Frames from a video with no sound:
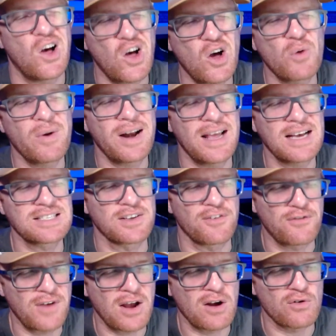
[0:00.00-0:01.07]
Already has a
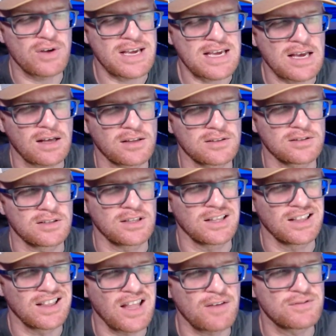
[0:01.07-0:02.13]
very
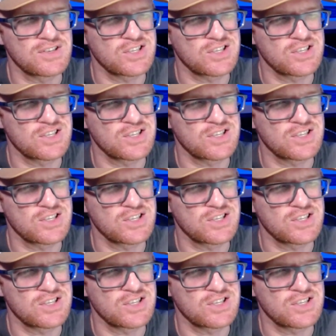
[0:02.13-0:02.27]
love